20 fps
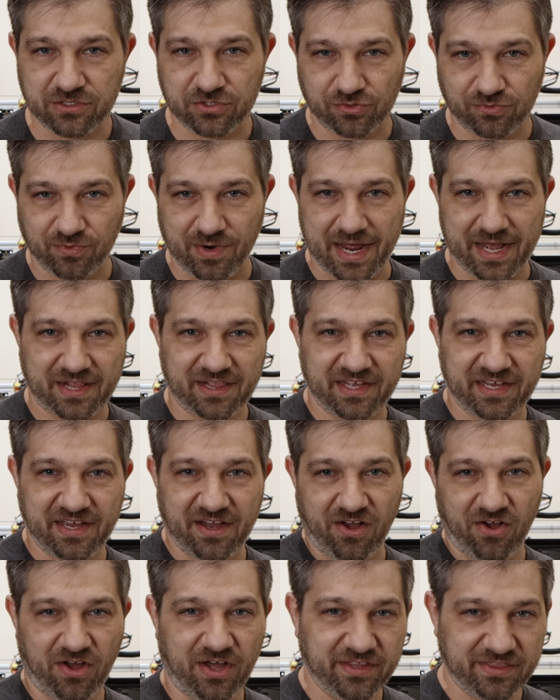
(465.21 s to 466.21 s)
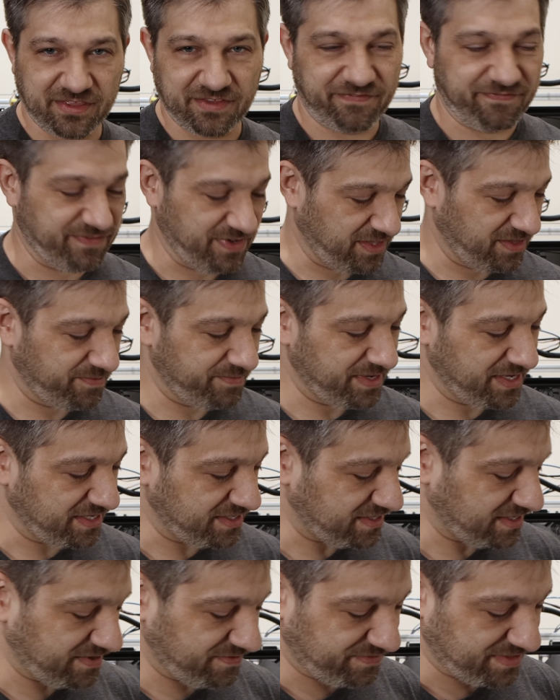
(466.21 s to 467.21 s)
directly on the
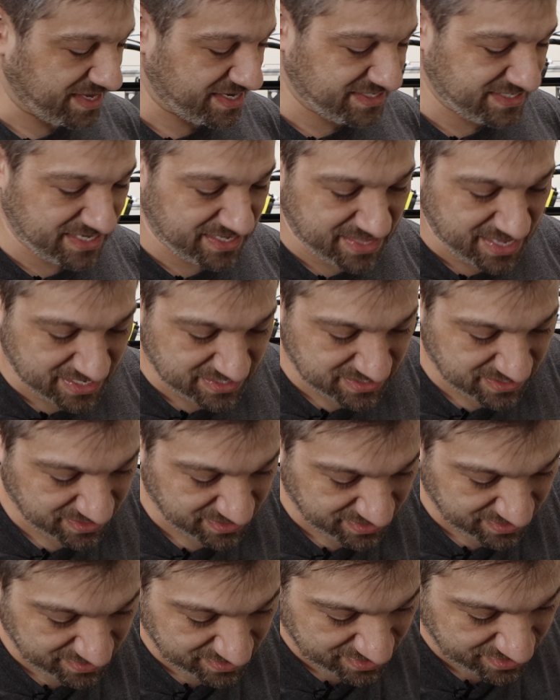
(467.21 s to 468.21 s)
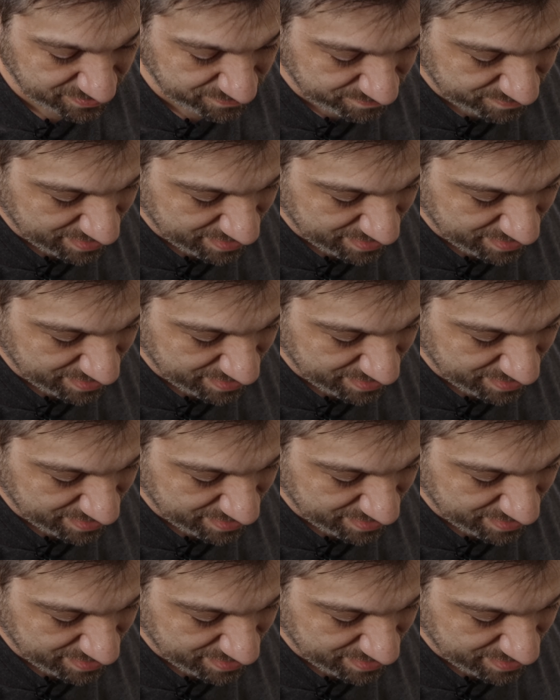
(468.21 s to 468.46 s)
filament if they say that's a